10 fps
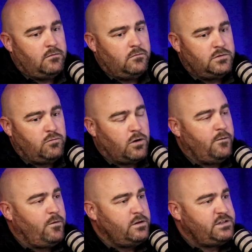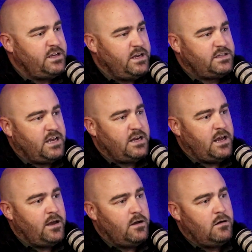was working for the city of San
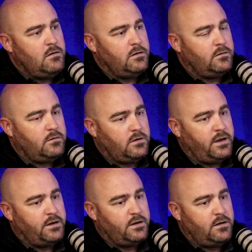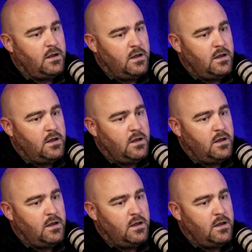Diego, and